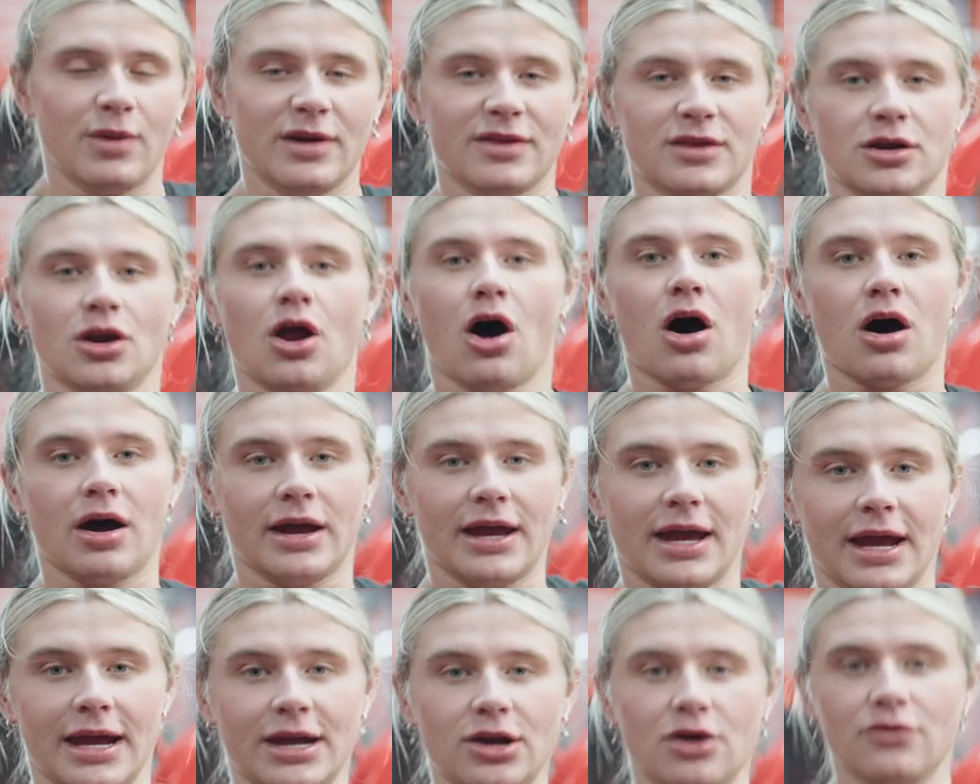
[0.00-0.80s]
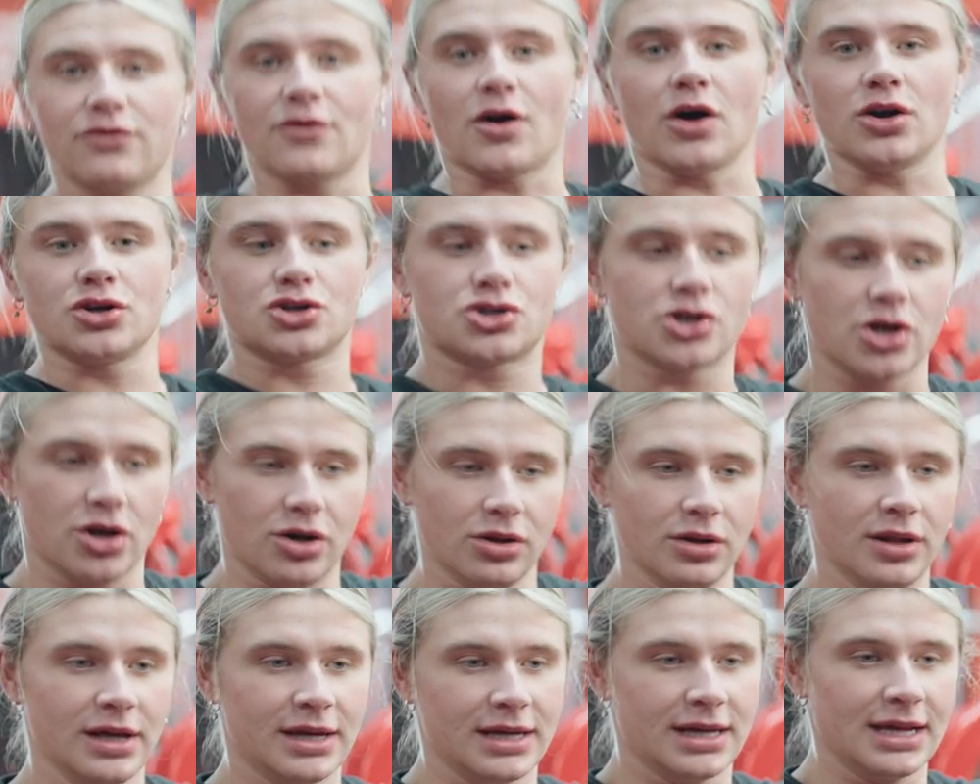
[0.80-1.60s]
with not enough
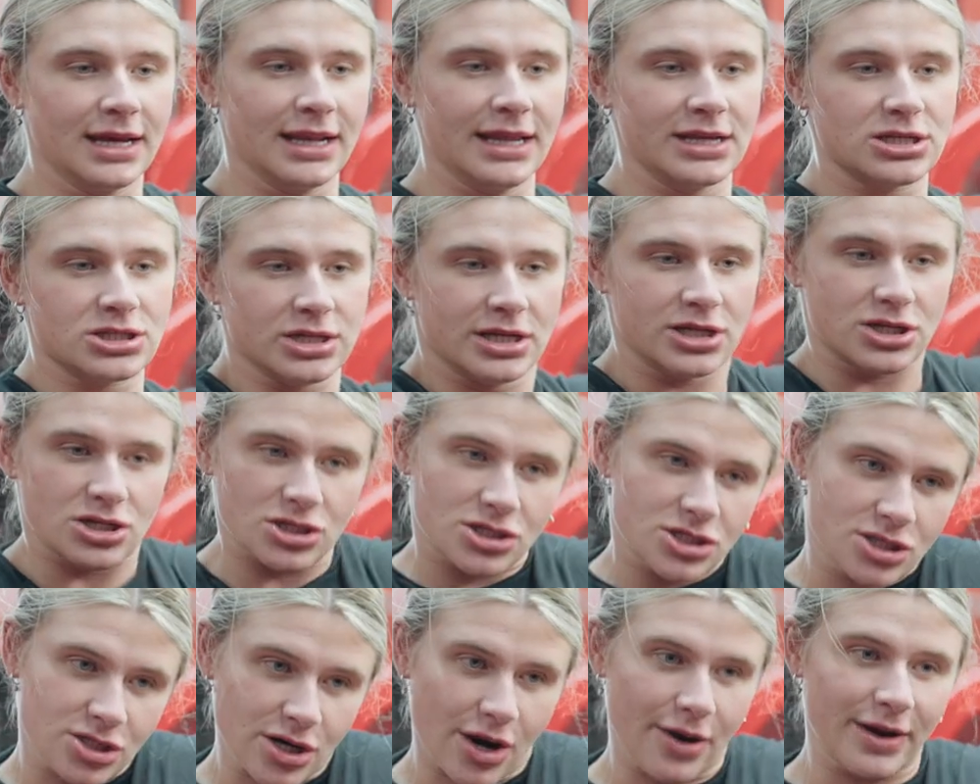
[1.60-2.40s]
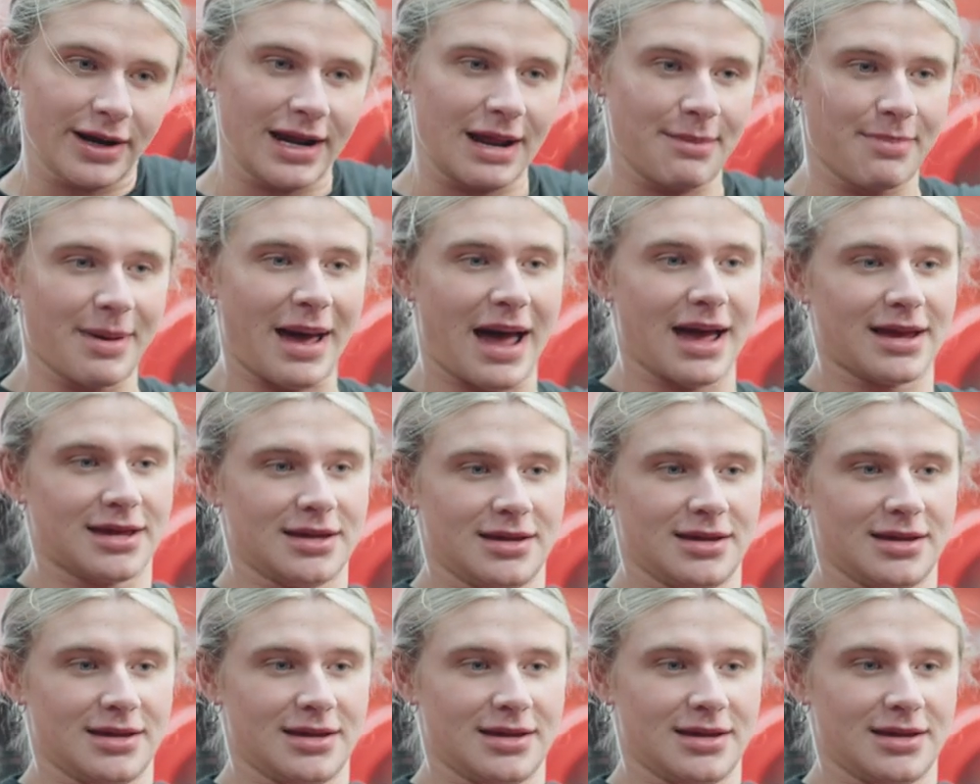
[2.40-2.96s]
control, you're literally just throwing it back.